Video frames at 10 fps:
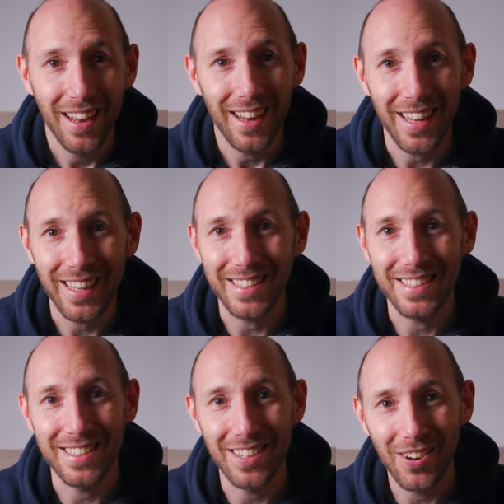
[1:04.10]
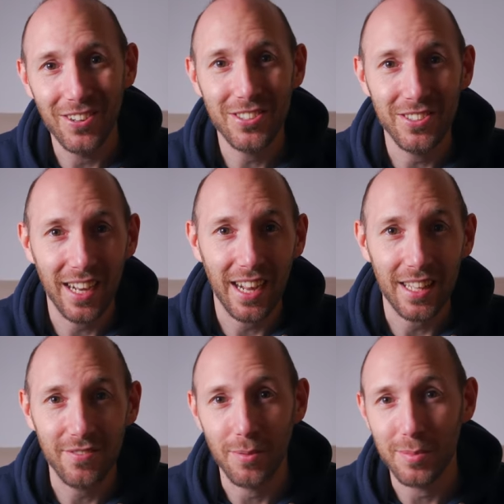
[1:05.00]
And also the
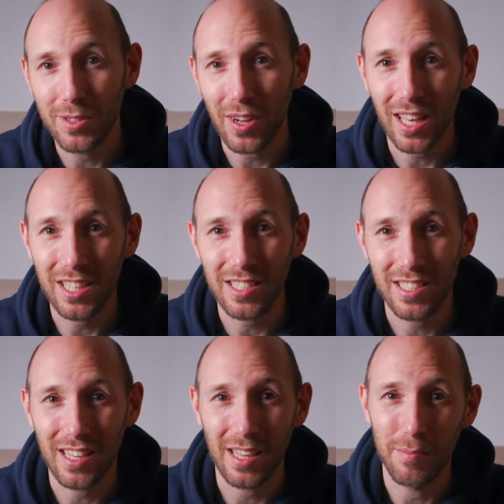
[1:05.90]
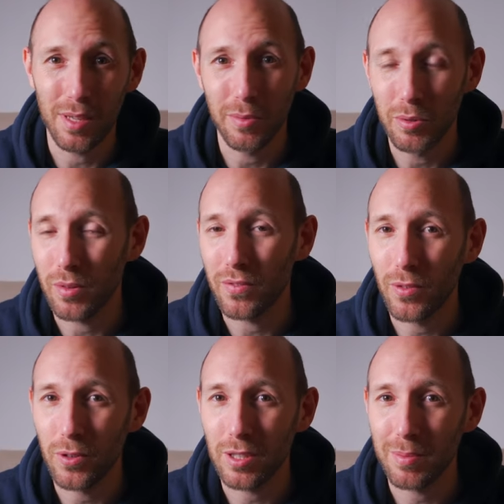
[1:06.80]
cut from stock agency can be between
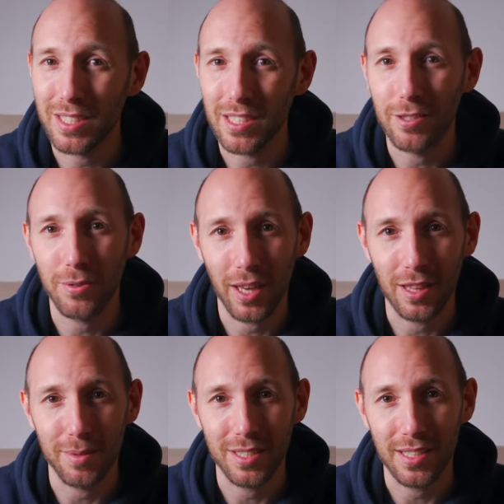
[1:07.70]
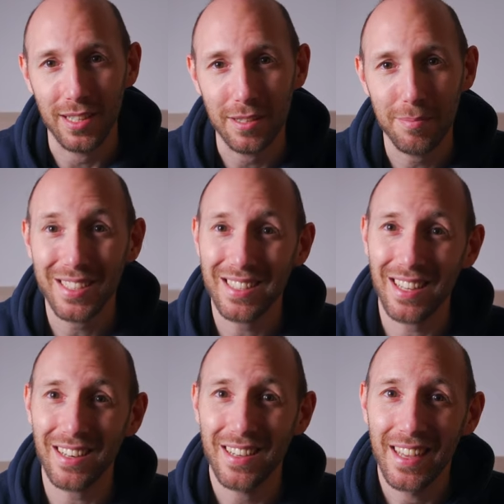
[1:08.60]
40% to 80%. But
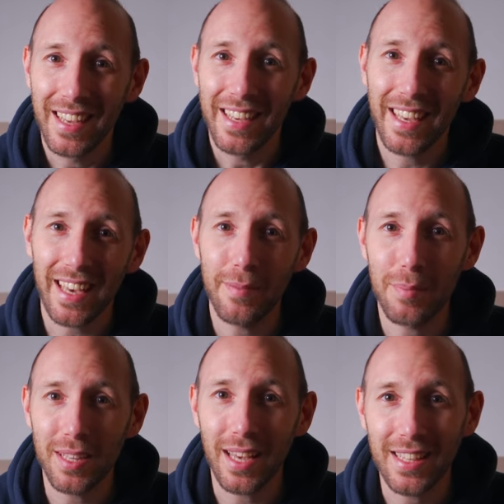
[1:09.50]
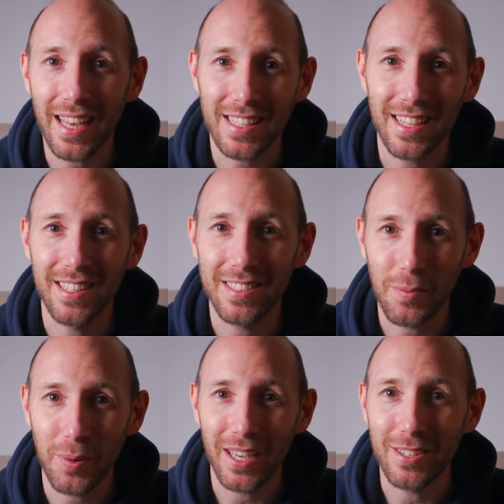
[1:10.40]
still, it can be an excellent
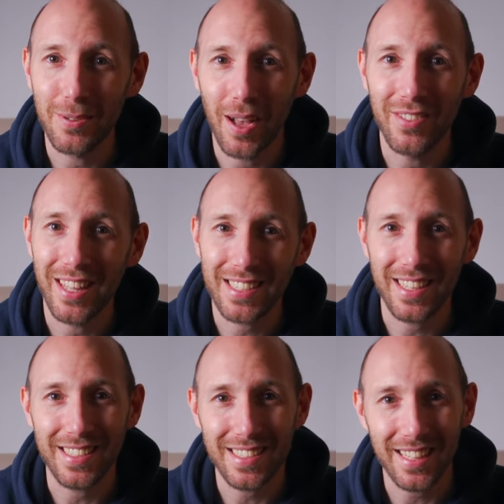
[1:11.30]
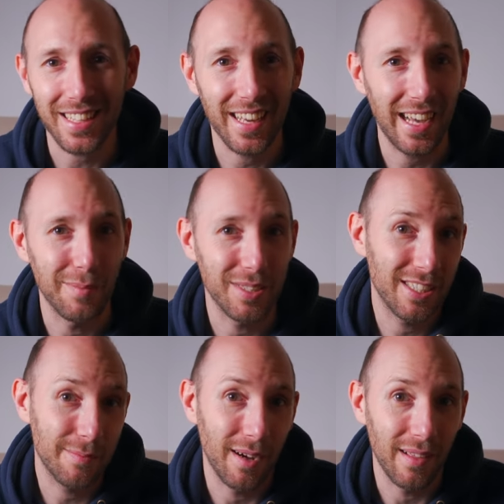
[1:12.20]
way to have an extra side income
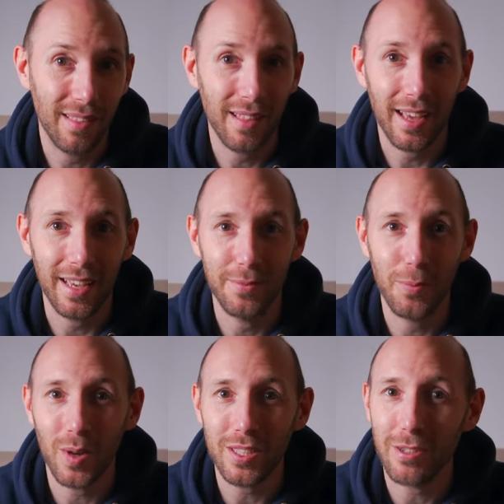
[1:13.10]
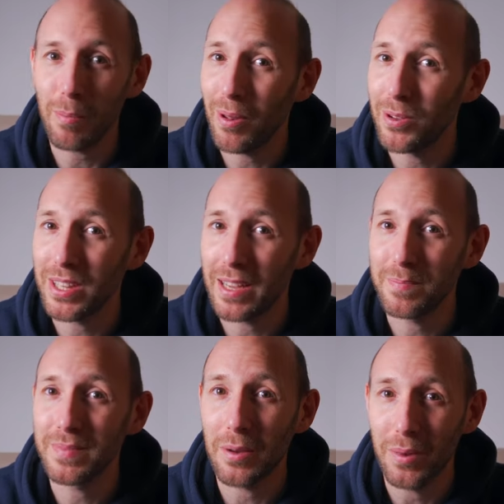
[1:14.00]
each month. And once you upload
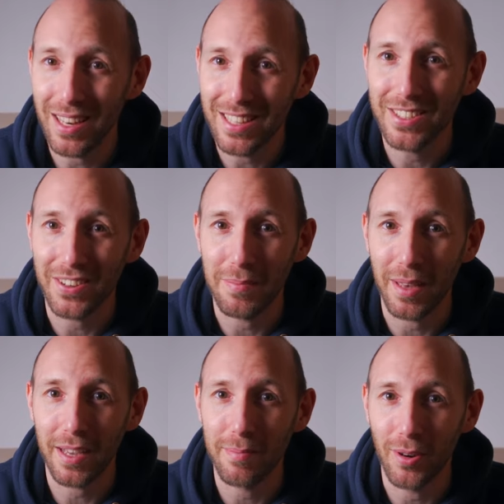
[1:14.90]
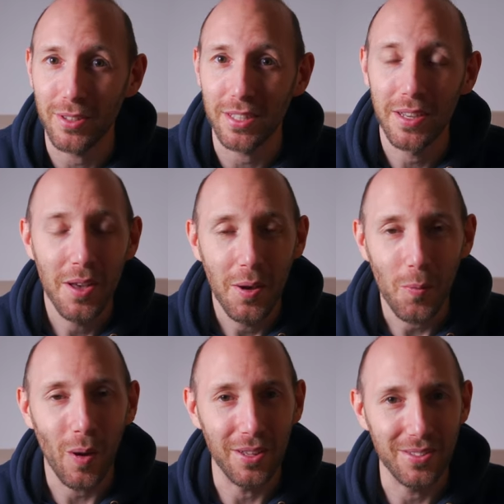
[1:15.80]
them, they will literally make money
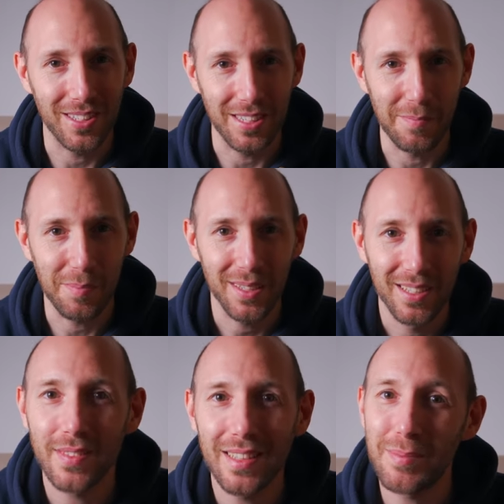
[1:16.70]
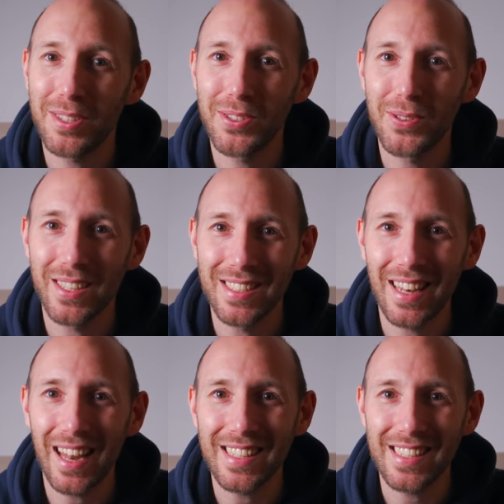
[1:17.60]
while you sleep. Number two is
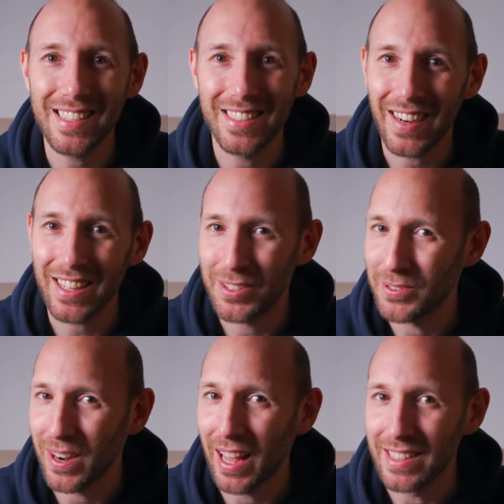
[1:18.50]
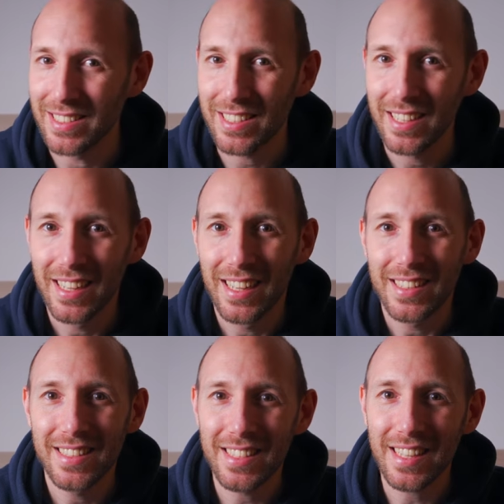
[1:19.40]
licensing direct to clients.
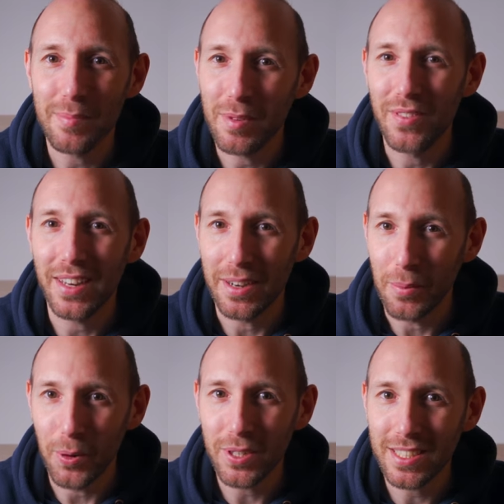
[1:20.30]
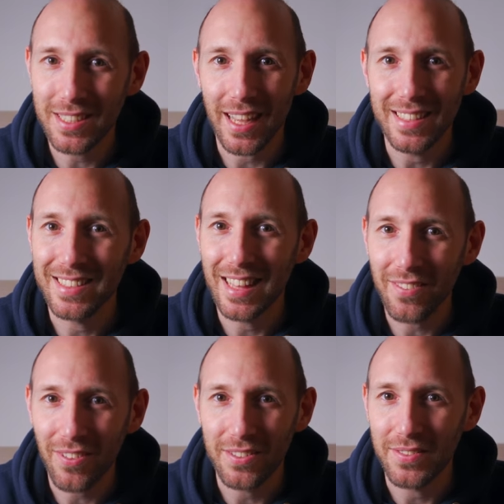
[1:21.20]
This can be very rewarding and
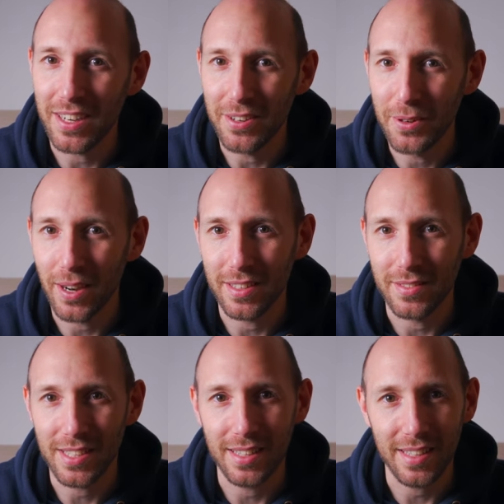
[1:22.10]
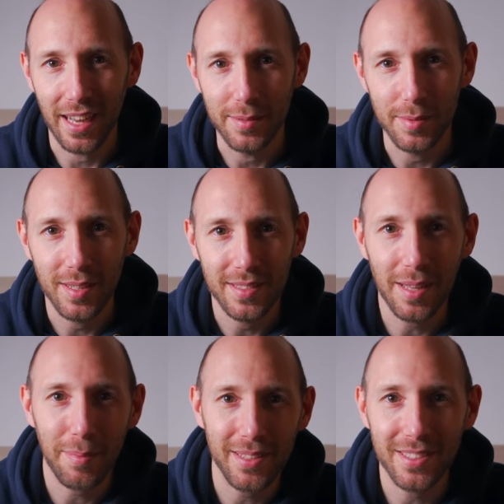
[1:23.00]
definitely very lucrative sometimes,
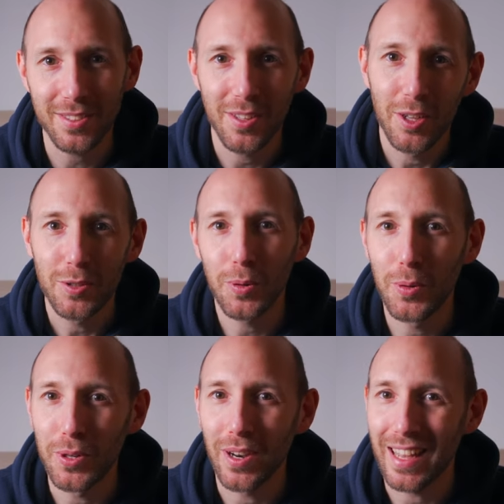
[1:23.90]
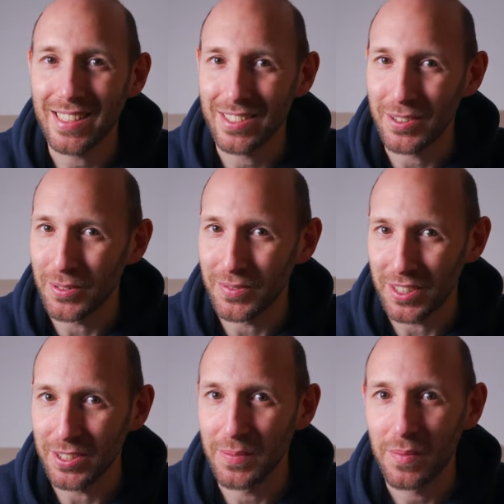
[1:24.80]
depending to who you're licensing your
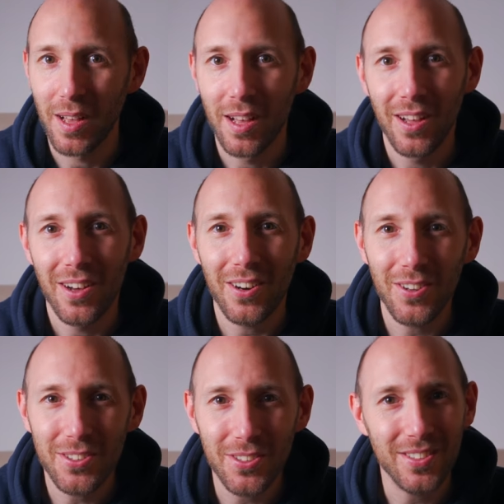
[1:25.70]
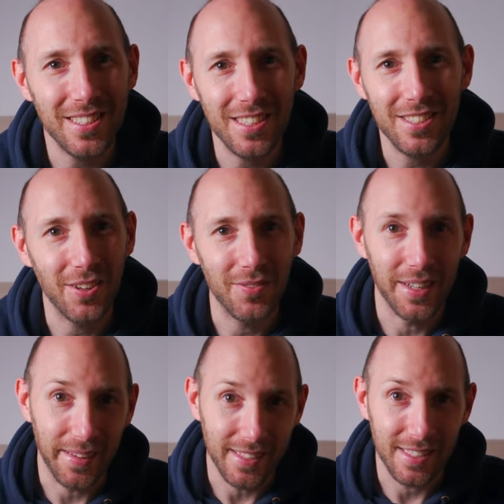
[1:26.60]
video. Also, this is not
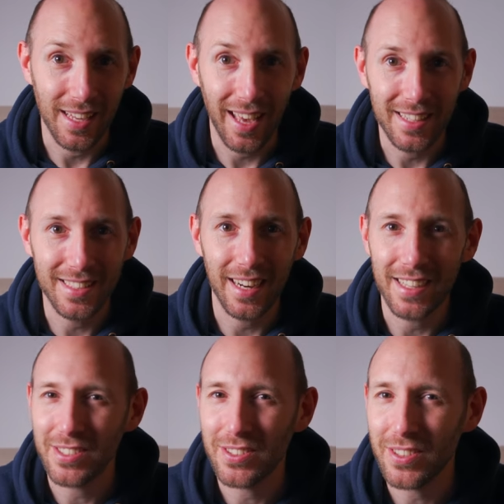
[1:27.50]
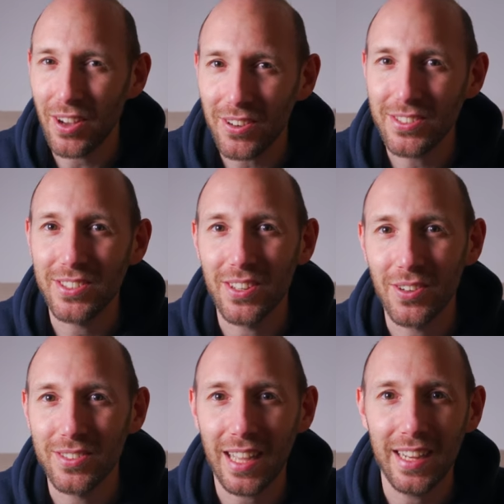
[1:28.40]
very easy, as there are tons
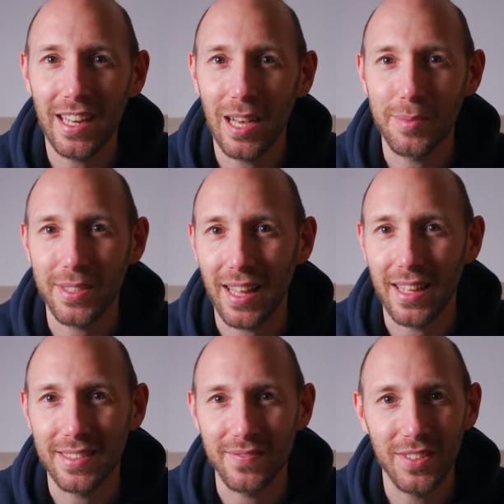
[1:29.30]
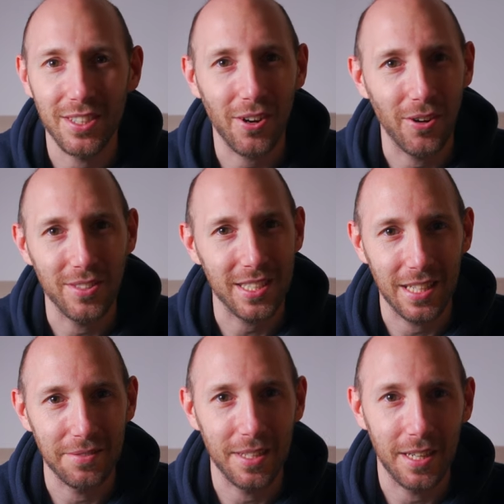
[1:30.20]
of time lapse and, and video content
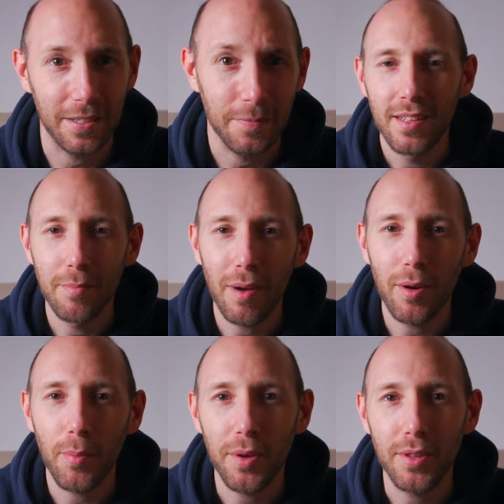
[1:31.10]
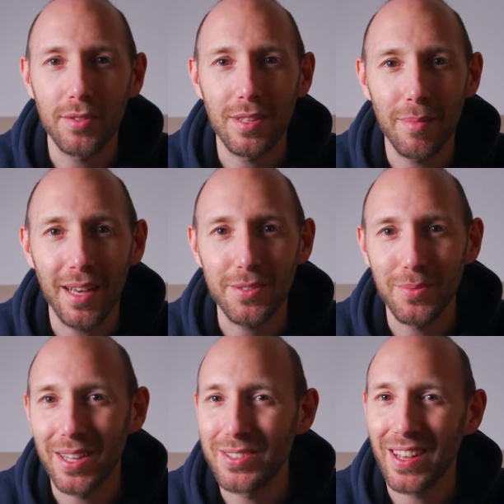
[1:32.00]
out there. In my opinion, the best
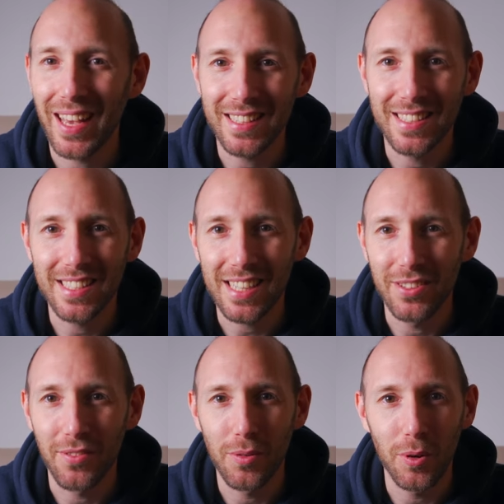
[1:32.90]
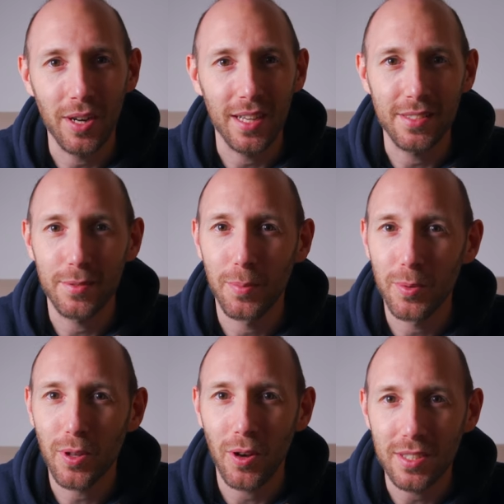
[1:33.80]
way to get this kind of work is to
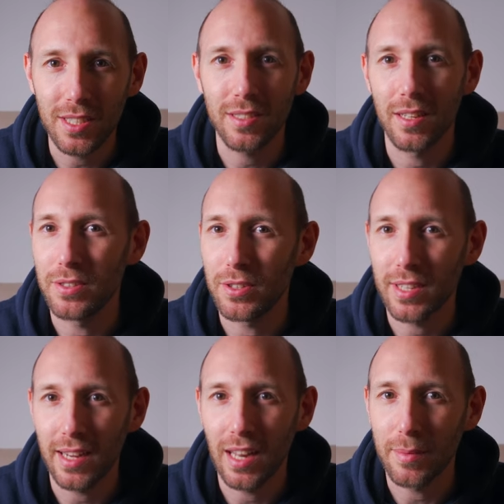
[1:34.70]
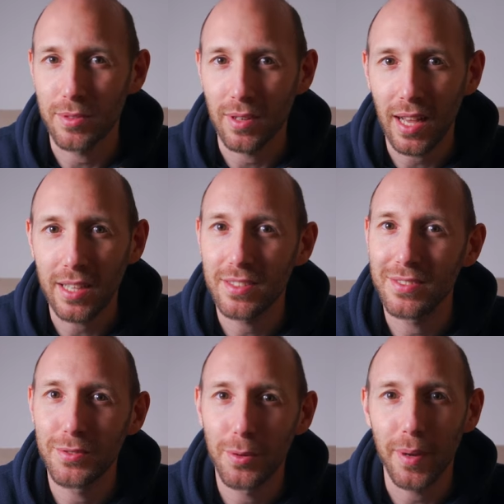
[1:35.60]
put constantly your time lapse online,
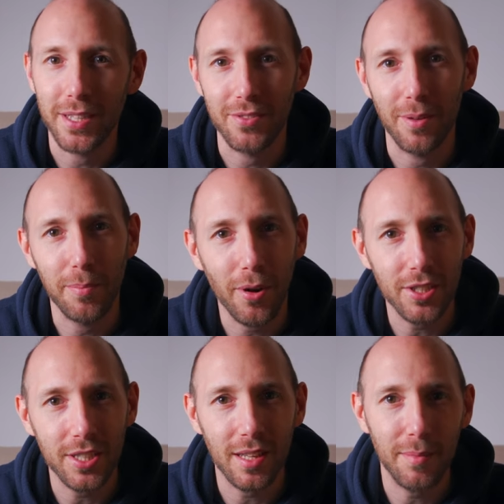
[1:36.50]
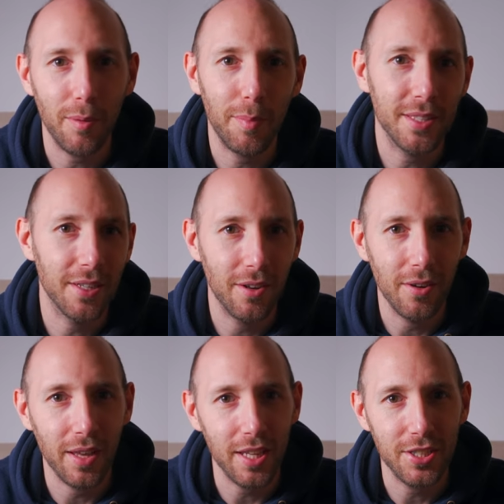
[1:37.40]
do personal project about particular
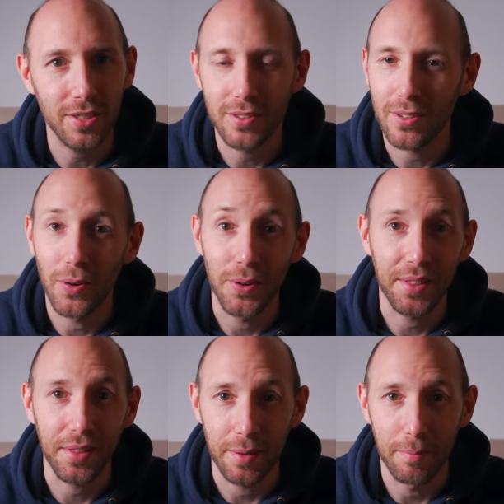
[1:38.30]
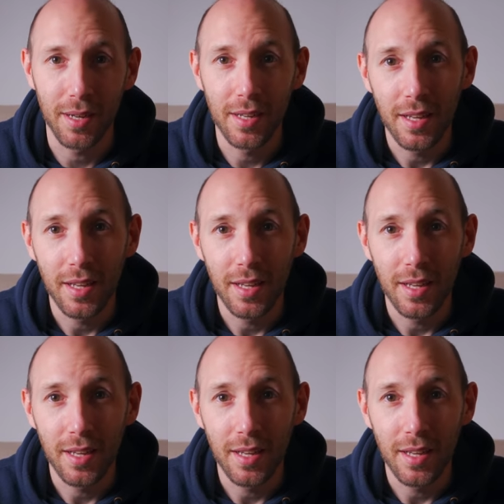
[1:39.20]
location or a theme.